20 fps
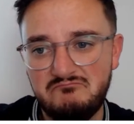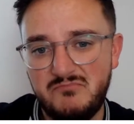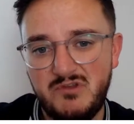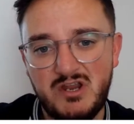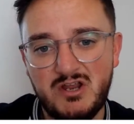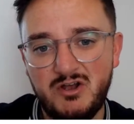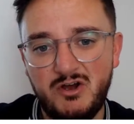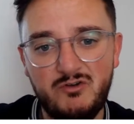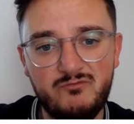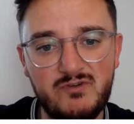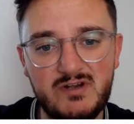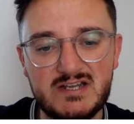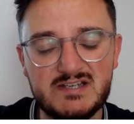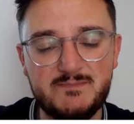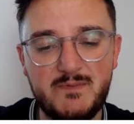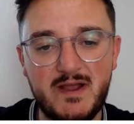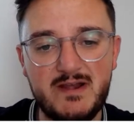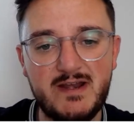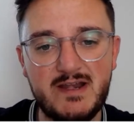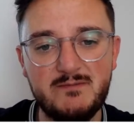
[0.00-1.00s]
you can't really
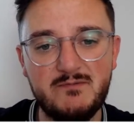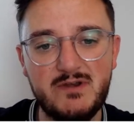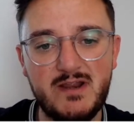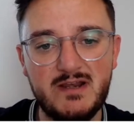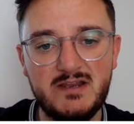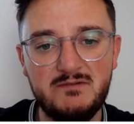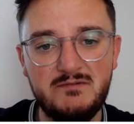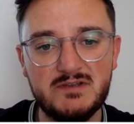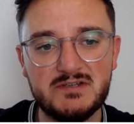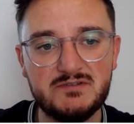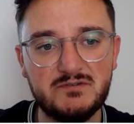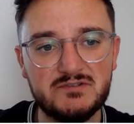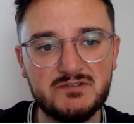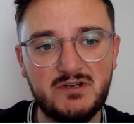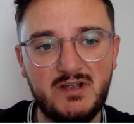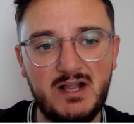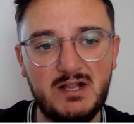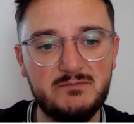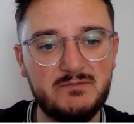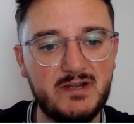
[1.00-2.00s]
spend any money anyway, so it's
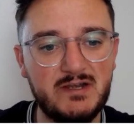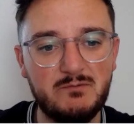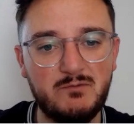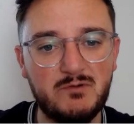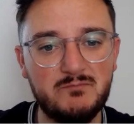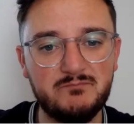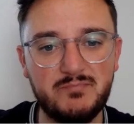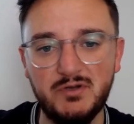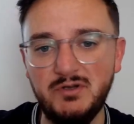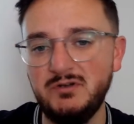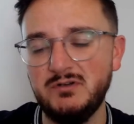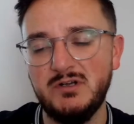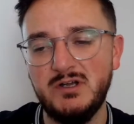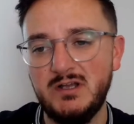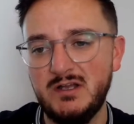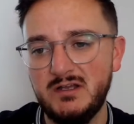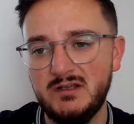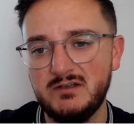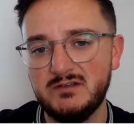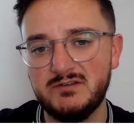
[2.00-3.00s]
not helping anyone but
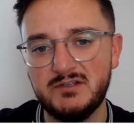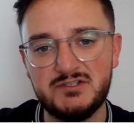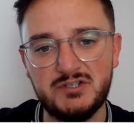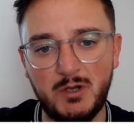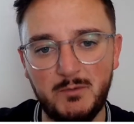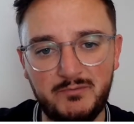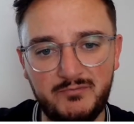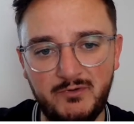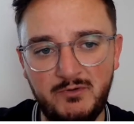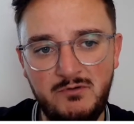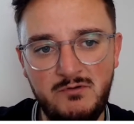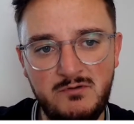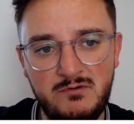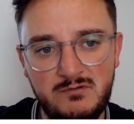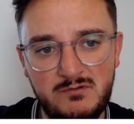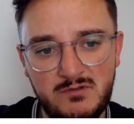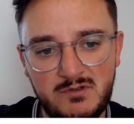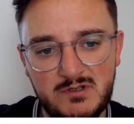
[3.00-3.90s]
the top four.